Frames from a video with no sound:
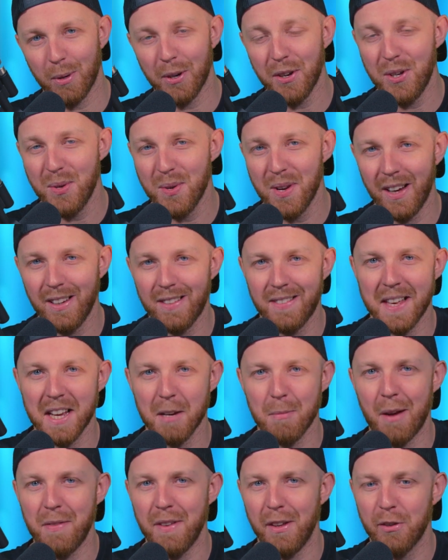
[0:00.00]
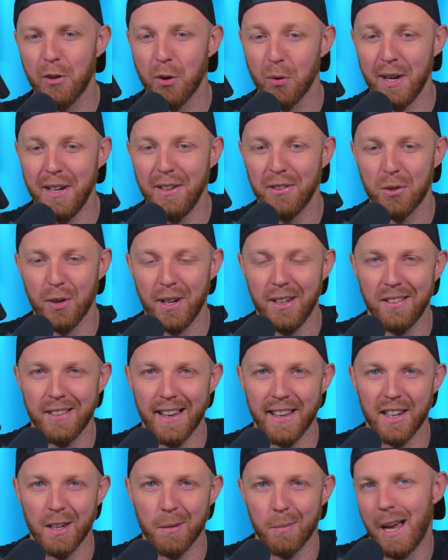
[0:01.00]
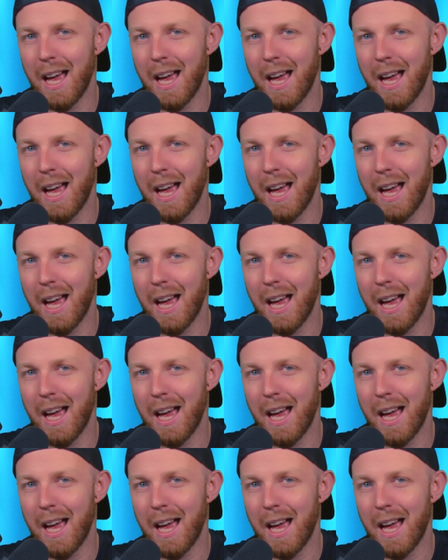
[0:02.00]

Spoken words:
what do you guys think about this green screen setup?